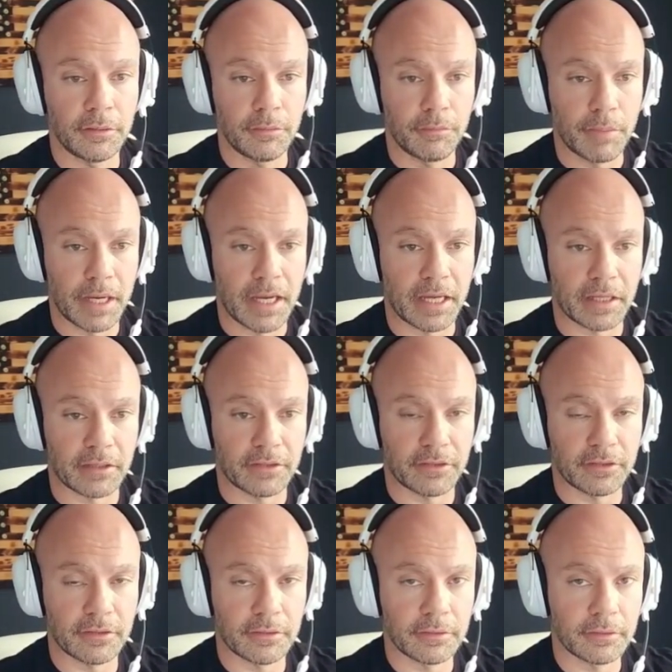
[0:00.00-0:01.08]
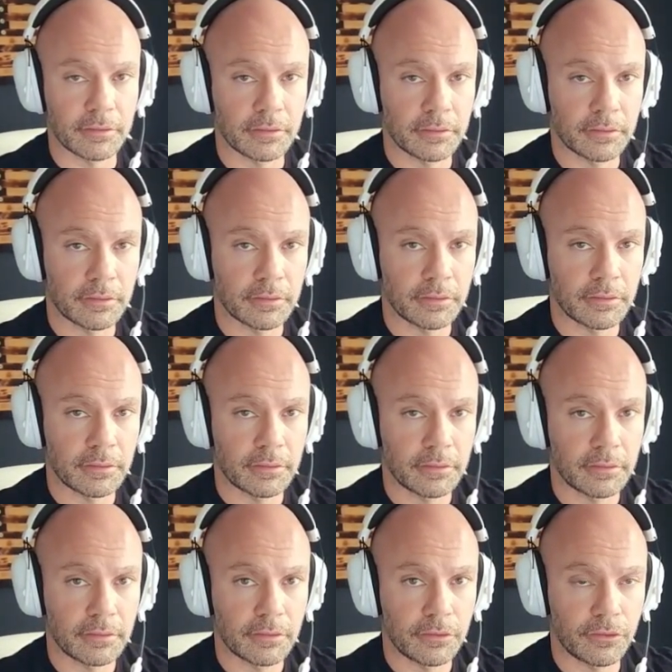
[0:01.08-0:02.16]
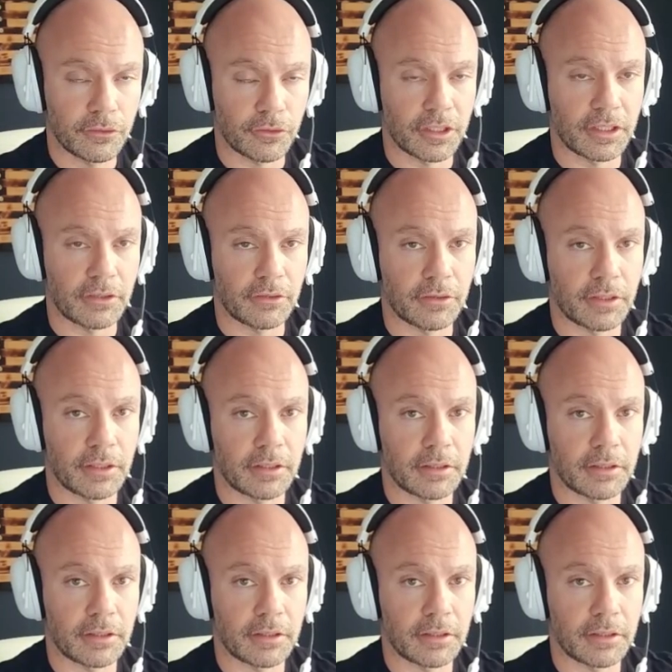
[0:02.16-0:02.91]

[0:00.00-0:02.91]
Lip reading: max strength training.